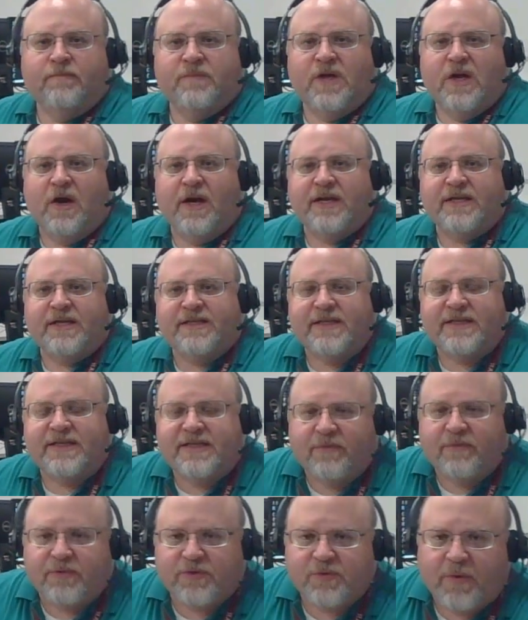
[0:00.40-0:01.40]
Alrighty,
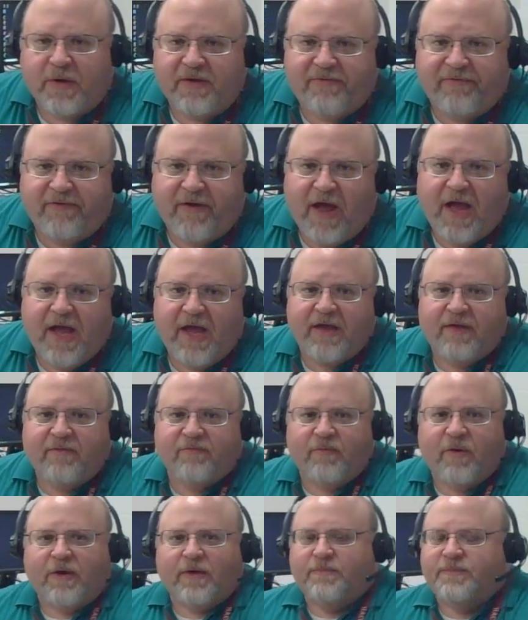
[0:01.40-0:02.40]

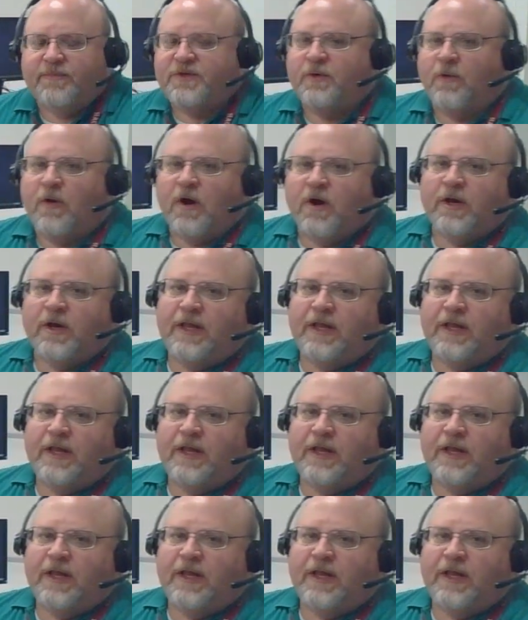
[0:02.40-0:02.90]
CNT125, welcome to our